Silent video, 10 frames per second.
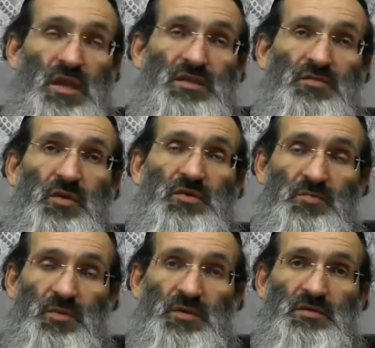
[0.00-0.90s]
10
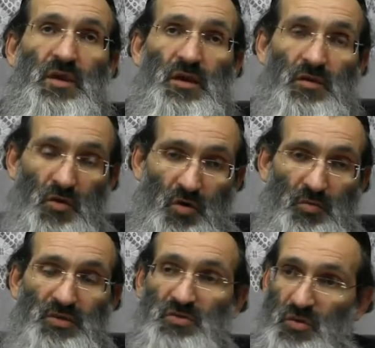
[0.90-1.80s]
spheres means
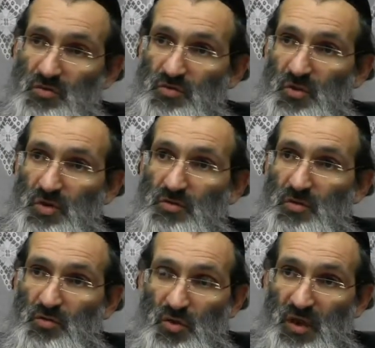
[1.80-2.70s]
you're starting
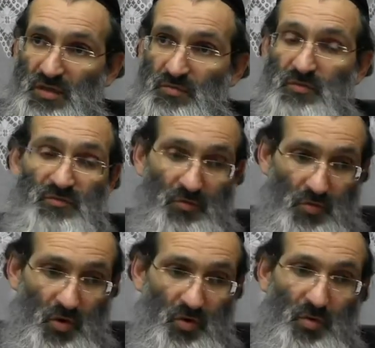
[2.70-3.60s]
your cheshbon
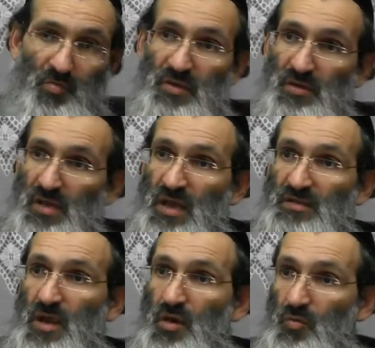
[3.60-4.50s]
from chokhmah, bin
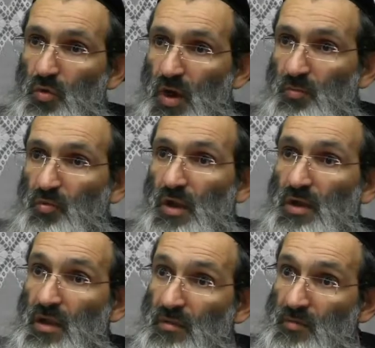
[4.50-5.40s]
das. Right
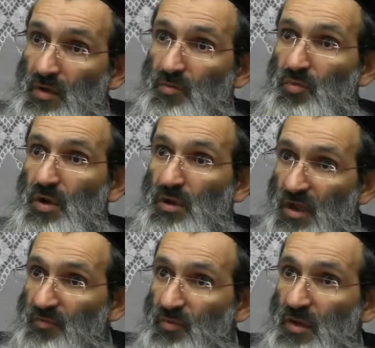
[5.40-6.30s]
brain, middle brain,
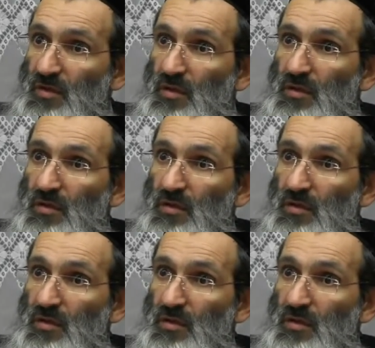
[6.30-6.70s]
left brain.